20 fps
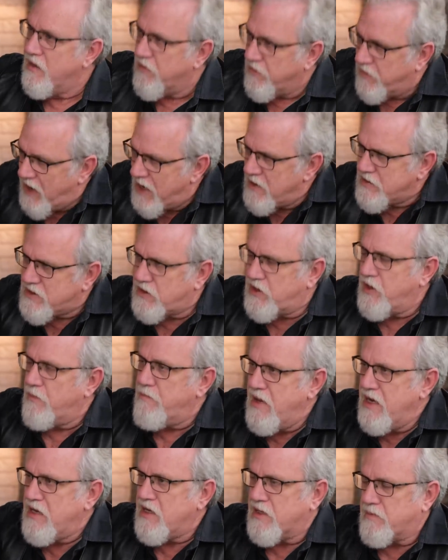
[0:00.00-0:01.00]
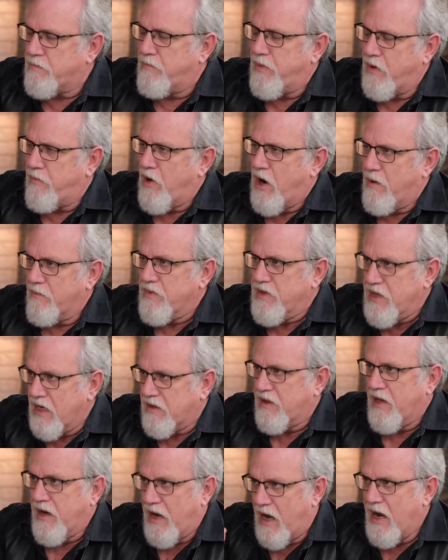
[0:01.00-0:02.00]
That's the biggest problem
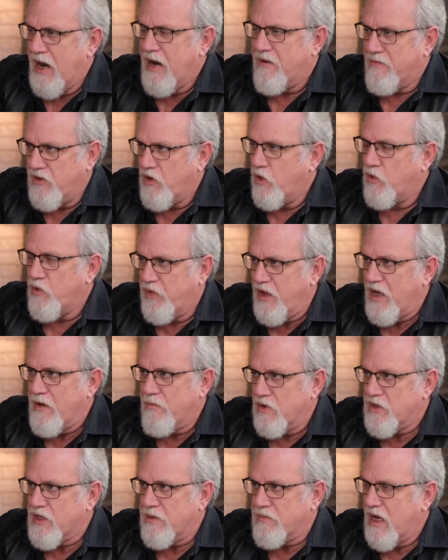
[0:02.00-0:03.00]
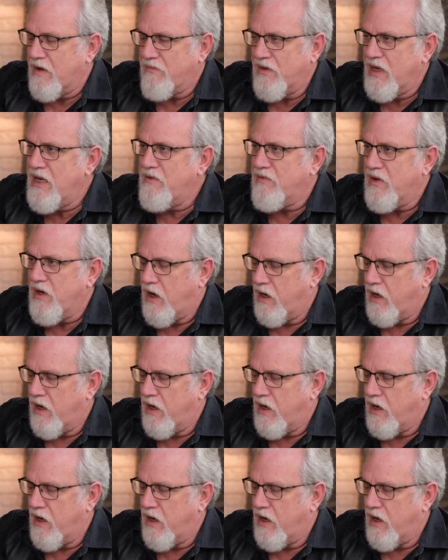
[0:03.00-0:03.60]
yet that I don't think Muslims have even